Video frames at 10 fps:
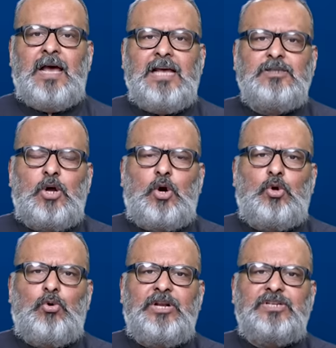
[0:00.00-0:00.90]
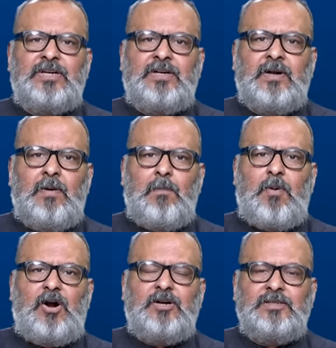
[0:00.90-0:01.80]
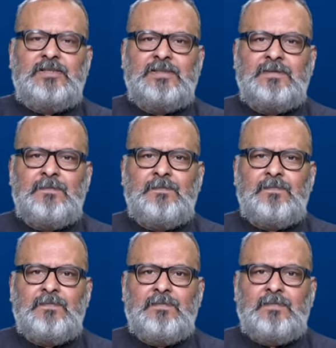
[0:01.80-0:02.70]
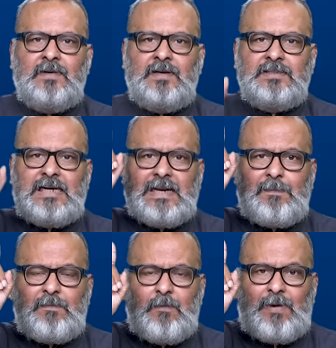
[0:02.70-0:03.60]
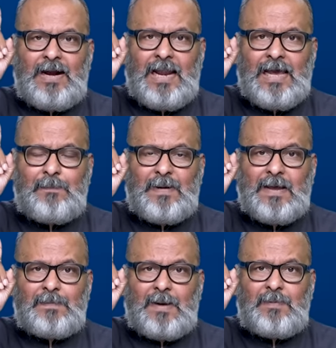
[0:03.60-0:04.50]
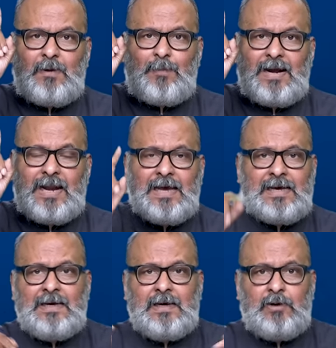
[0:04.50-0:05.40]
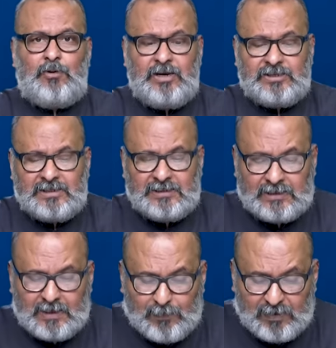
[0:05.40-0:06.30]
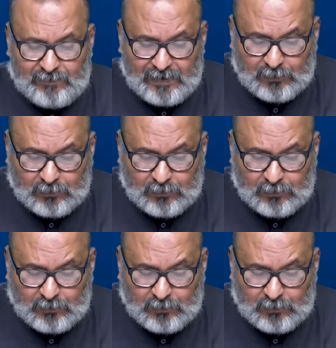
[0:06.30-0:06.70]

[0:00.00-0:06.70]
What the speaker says: as donation bonds. Set up 1 lakh, paid up capital 1 lakh, donations 3.5